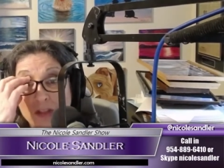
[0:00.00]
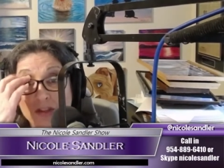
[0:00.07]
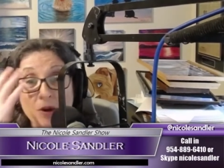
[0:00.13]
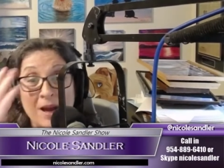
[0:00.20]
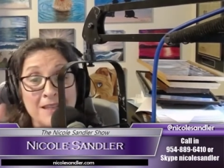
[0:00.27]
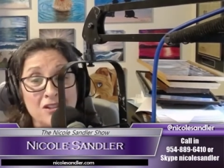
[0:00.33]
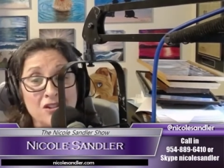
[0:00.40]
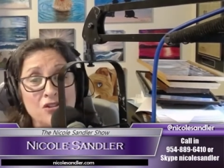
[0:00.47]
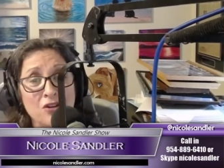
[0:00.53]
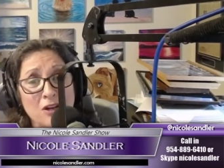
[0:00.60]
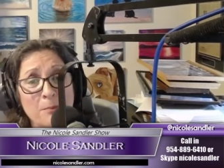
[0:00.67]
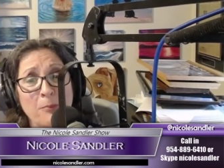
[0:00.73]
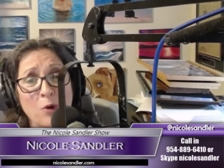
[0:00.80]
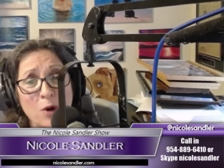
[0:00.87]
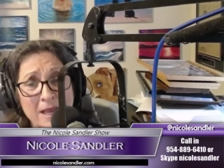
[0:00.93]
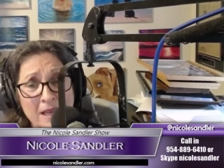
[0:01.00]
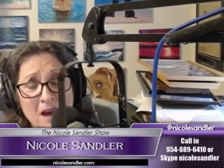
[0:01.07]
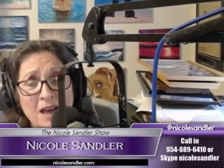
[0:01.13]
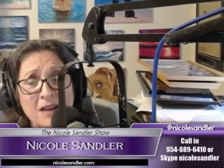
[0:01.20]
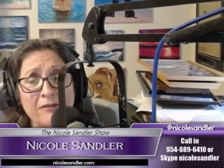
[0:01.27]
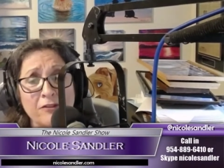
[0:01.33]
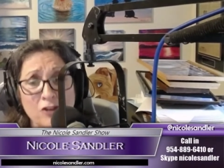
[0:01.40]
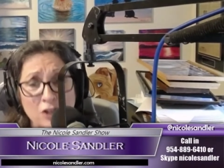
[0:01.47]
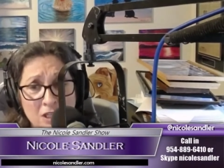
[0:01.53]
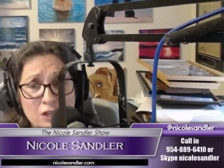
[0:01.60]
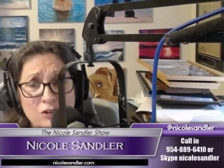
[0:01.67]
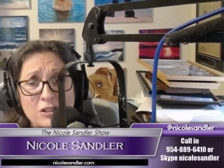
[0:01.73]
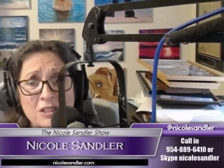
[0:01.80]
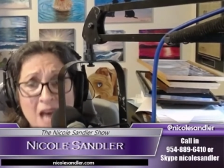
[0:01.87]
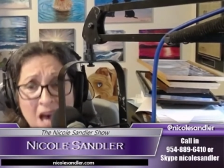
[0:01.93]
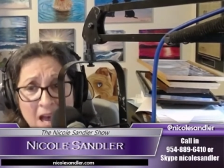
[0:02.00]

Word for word: tried to start a boycott of Goodyear